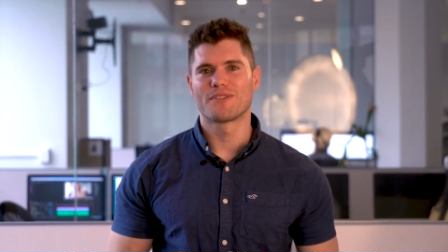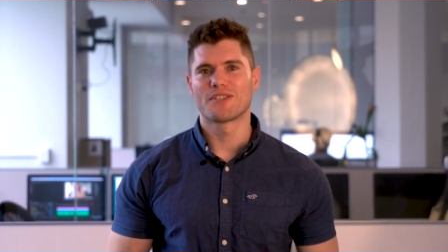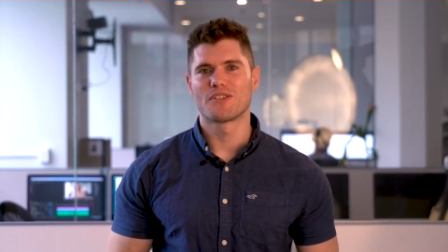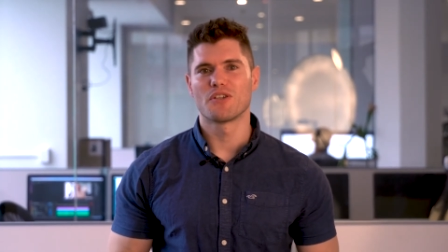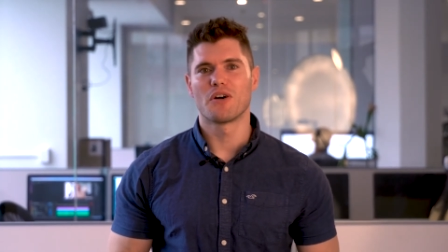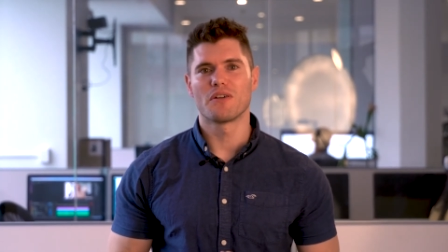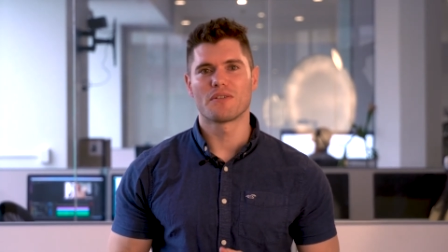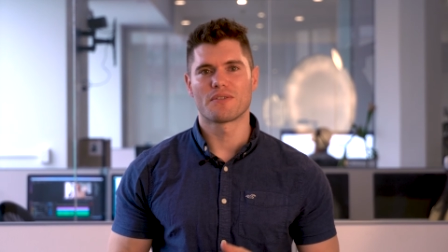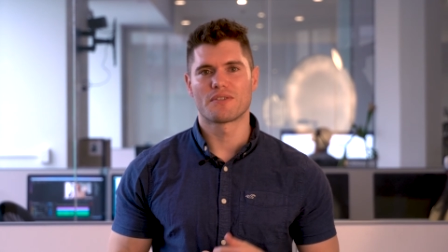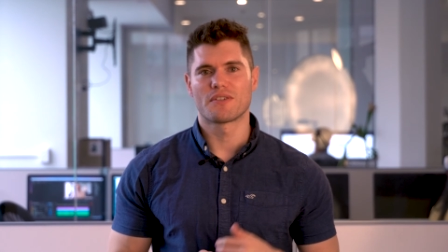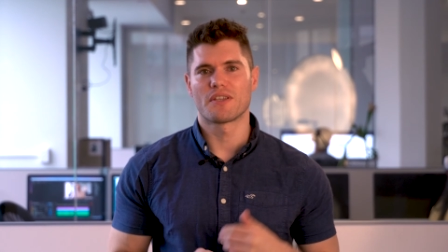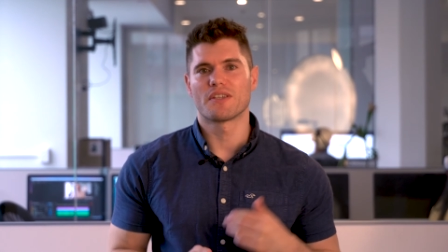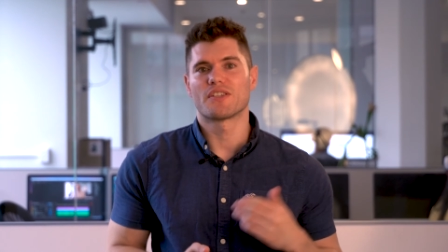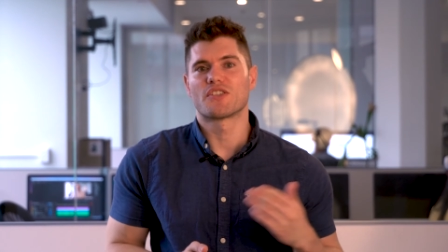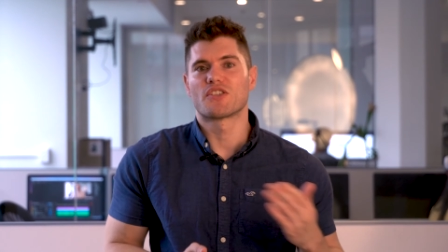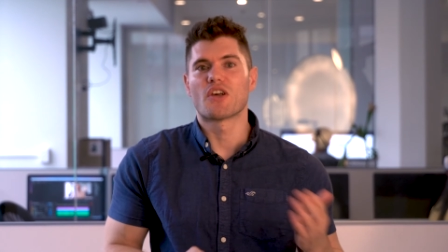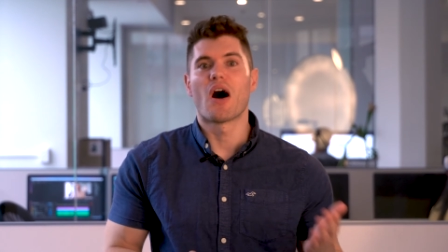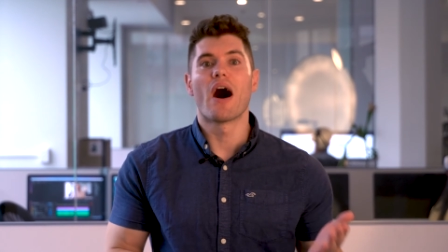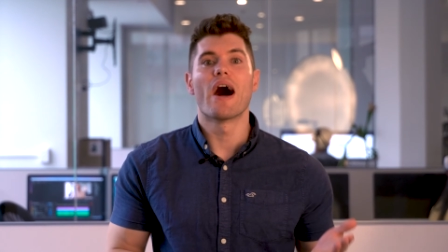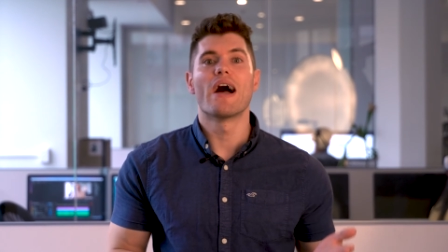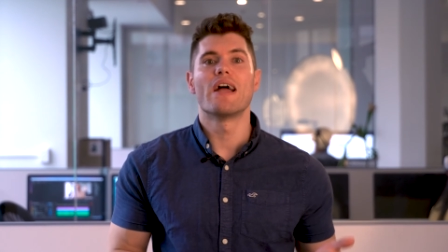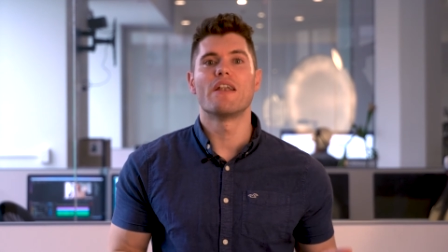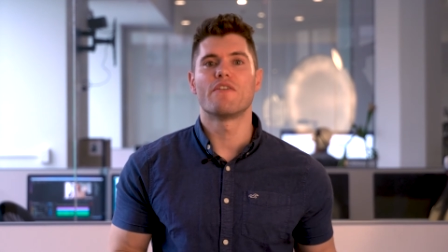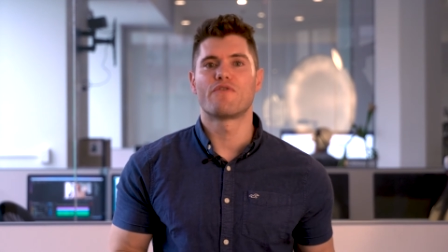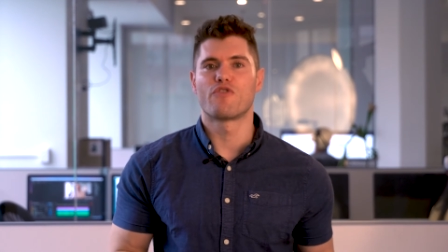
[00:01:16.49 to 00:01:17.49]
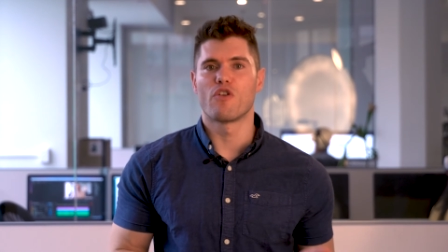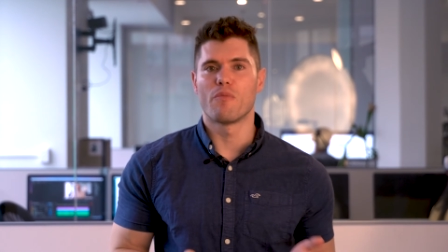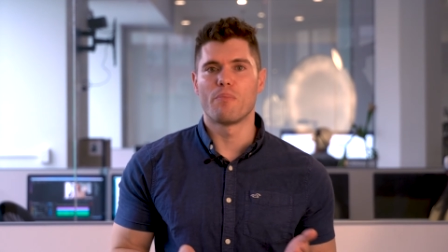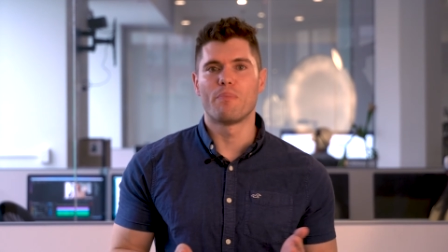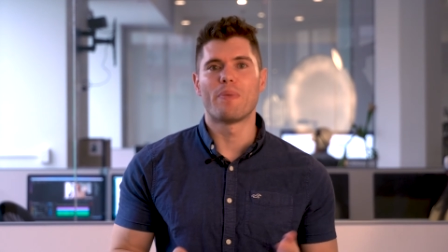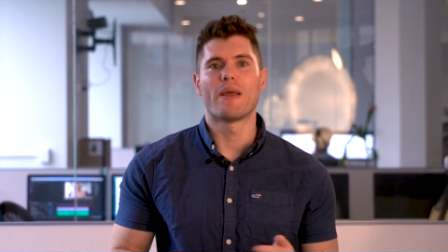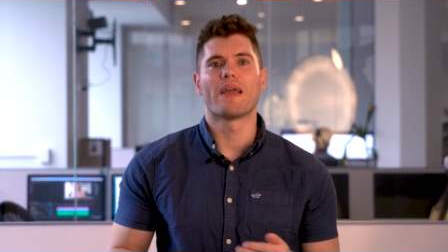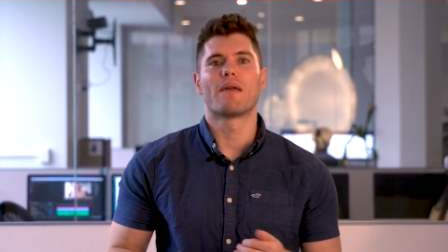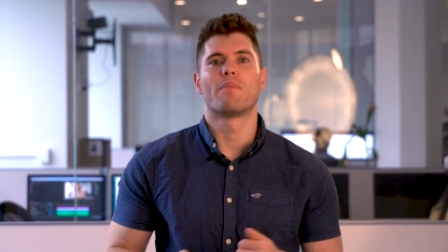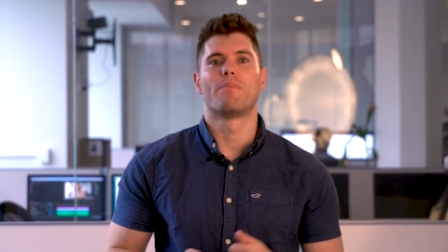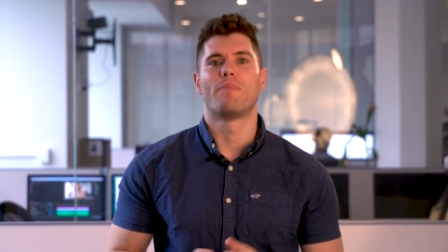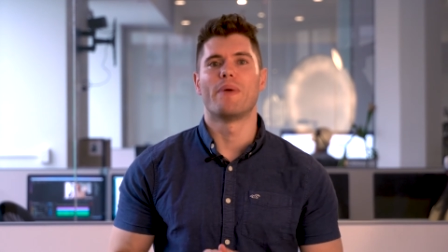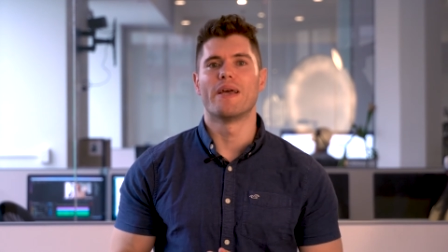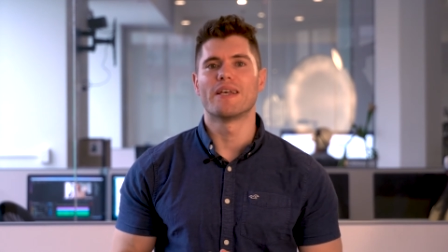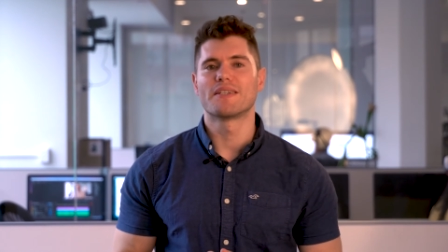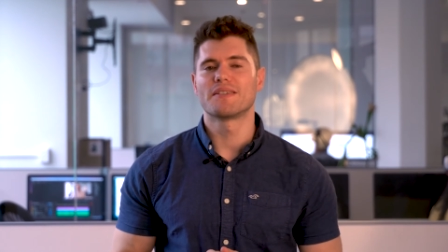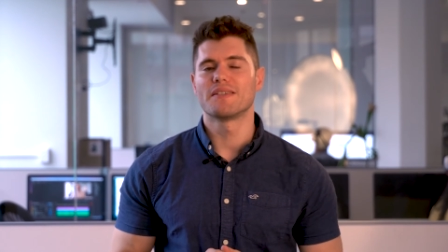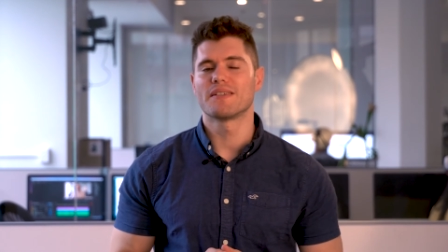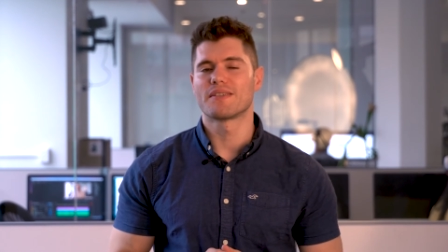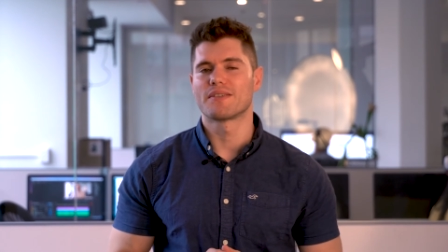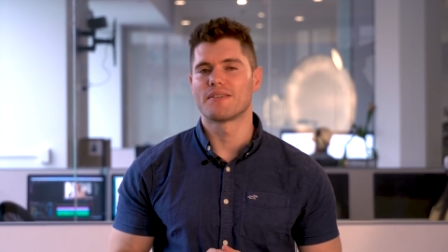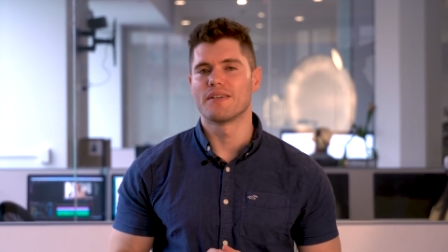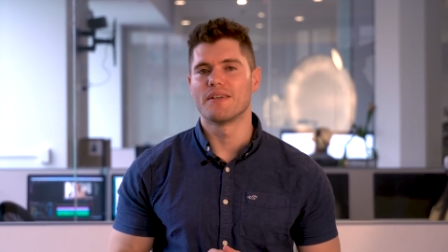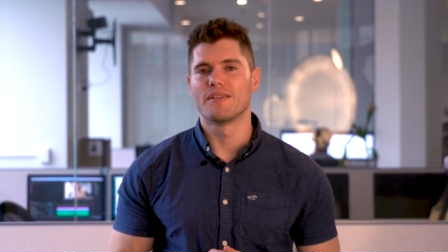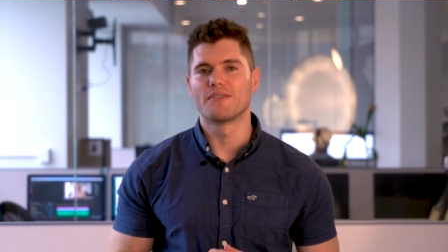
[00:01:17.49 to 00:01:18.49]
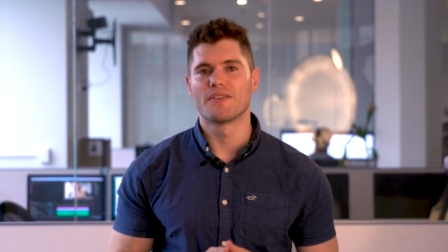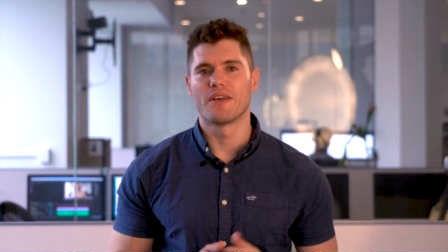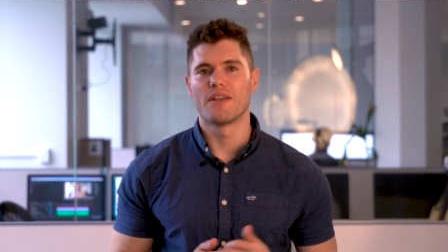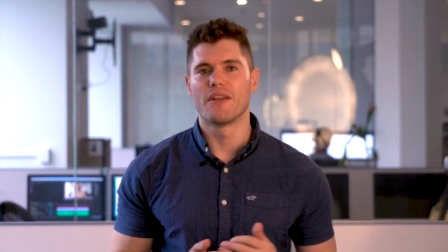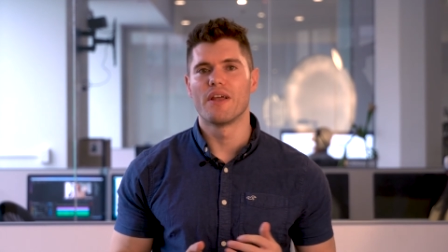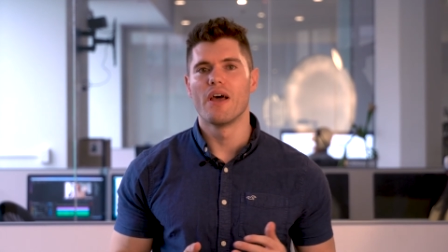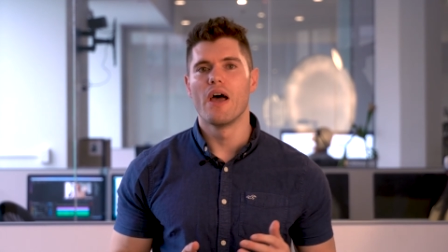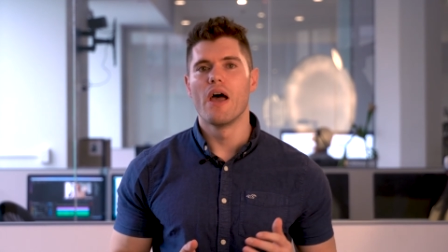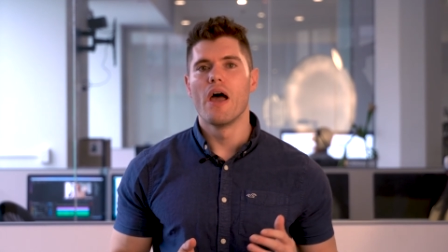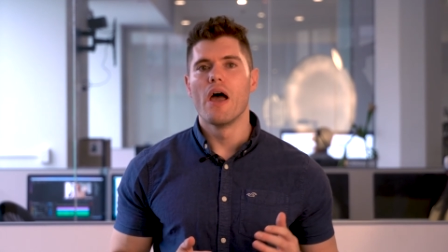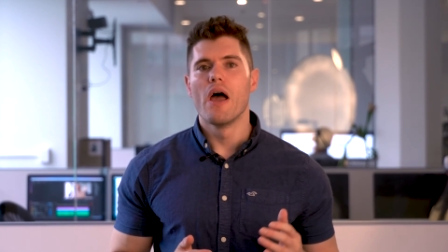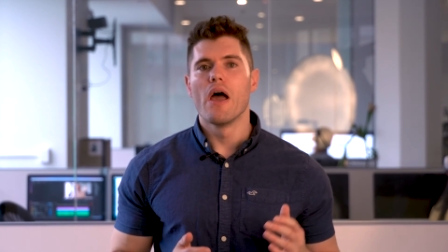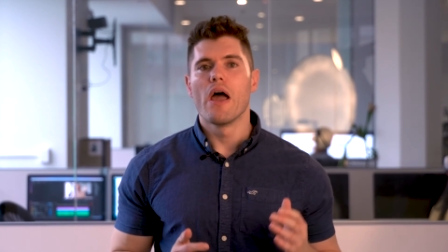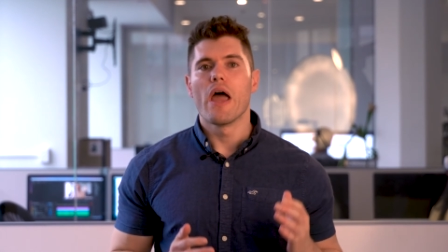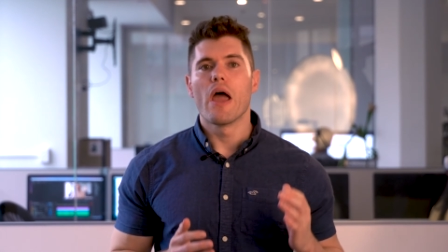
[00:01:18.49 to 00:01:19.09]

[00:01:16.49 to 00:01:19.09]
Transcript: It's not designed for big businesses, and